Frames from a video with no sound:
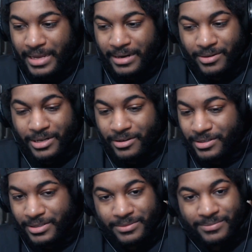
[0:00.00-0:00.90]
I don't know,
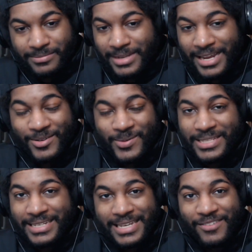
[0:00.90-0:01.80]
dude. I
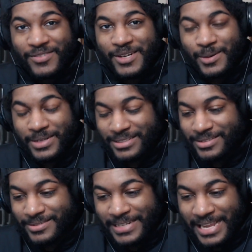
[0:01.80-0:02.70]
really have no
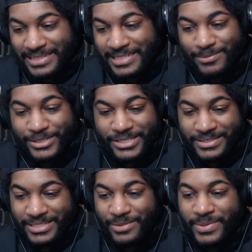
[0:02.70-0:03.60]
clue. Next
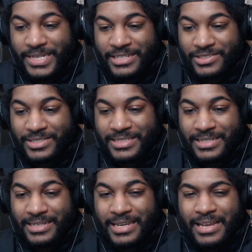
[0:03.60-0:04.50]
episode's gonna be
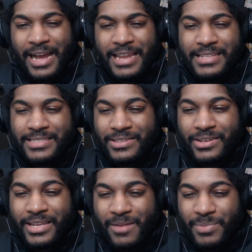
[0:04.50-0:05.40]
interesting. I need to
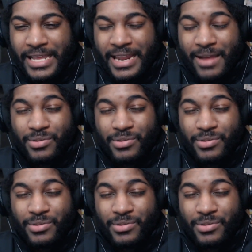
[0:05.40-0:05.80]
look it up again.